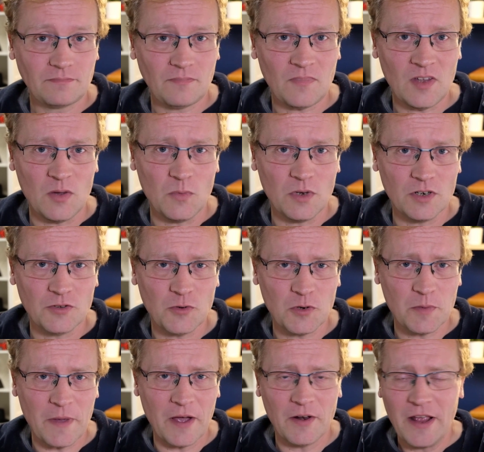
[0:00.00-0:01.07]
We're going to talk
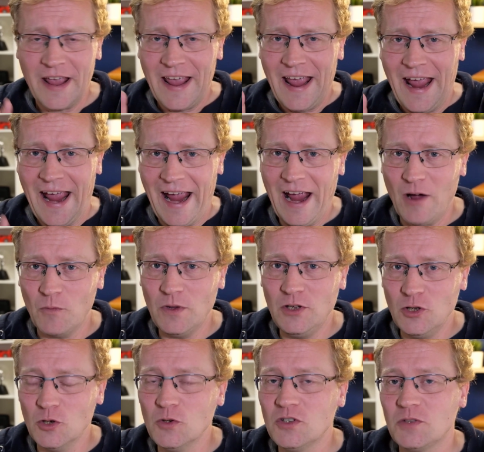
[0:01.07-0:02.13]
about how we
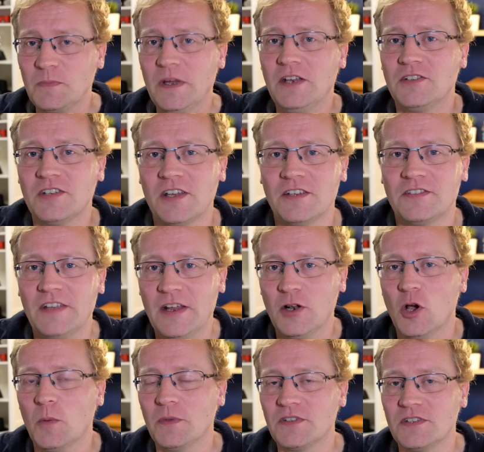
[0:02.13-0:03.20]
use speed test in
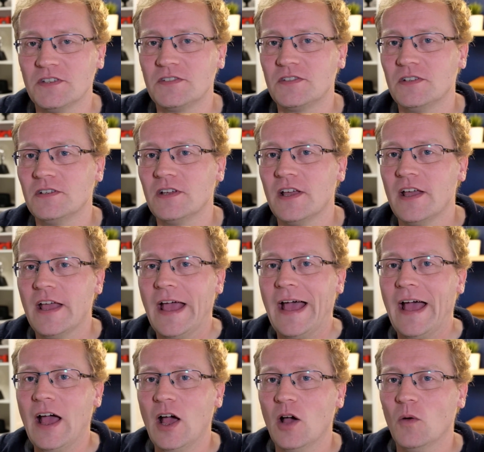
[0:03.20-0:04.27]
Home Assistant,
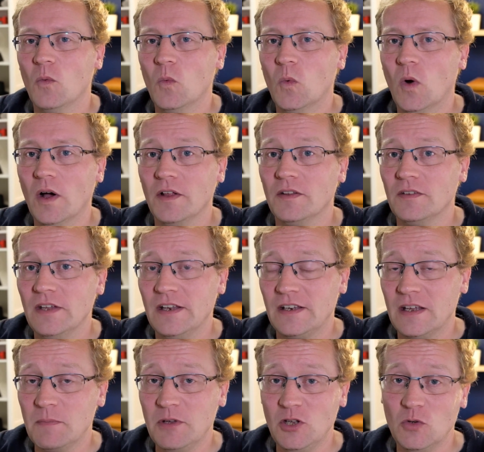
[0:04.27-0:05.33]
what it
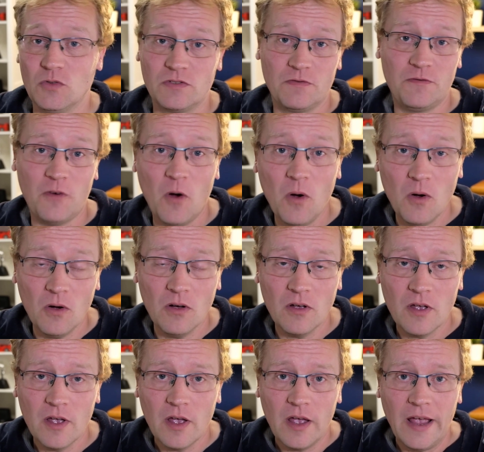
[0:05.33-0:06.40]
can be used for,
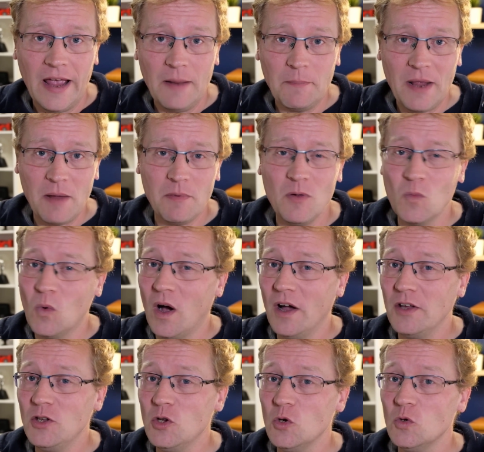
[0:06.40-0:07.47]
and maybe why
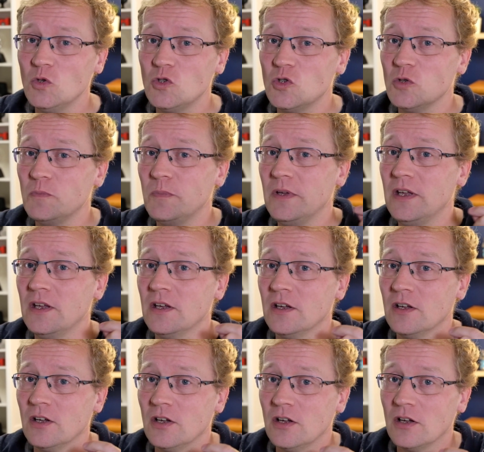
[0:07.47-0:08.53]
you should be
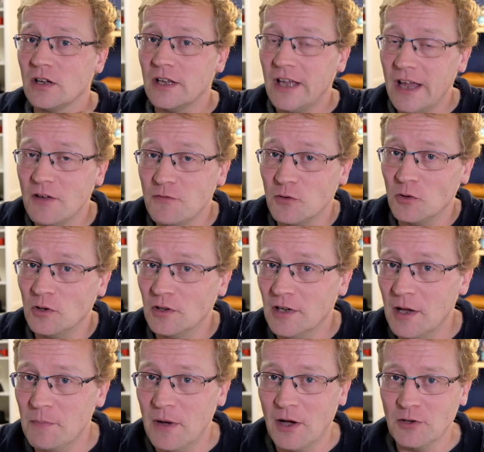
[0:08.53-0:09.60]
careful
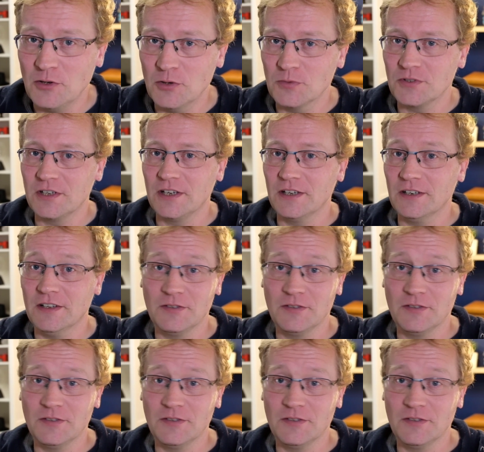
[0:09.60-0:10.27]
about using it as